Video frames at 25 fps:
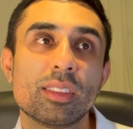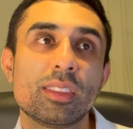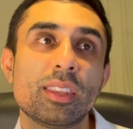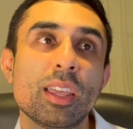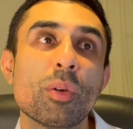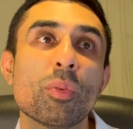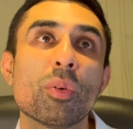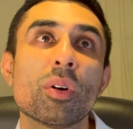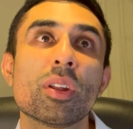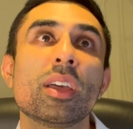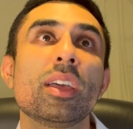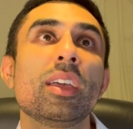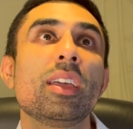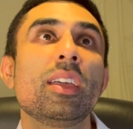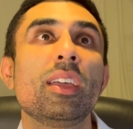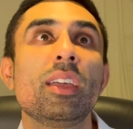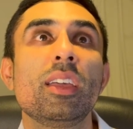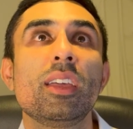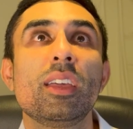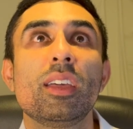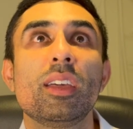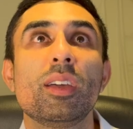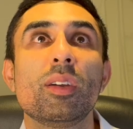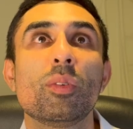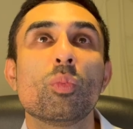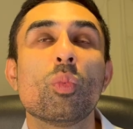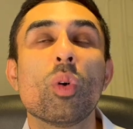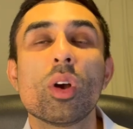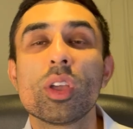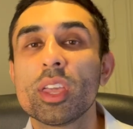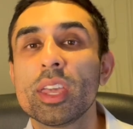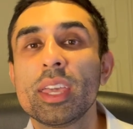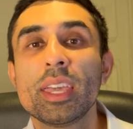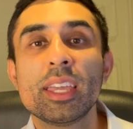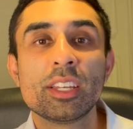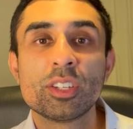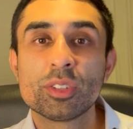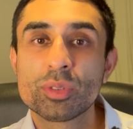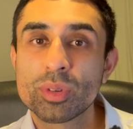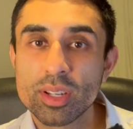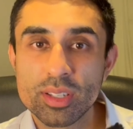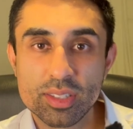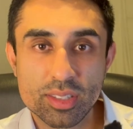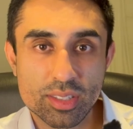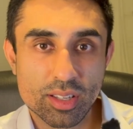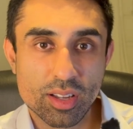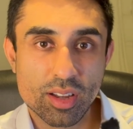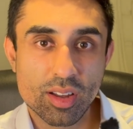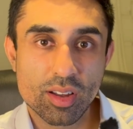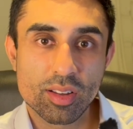They want to hear what your
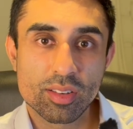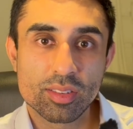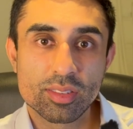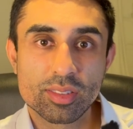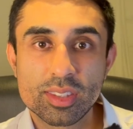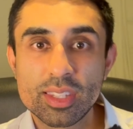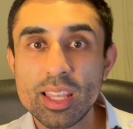interests are.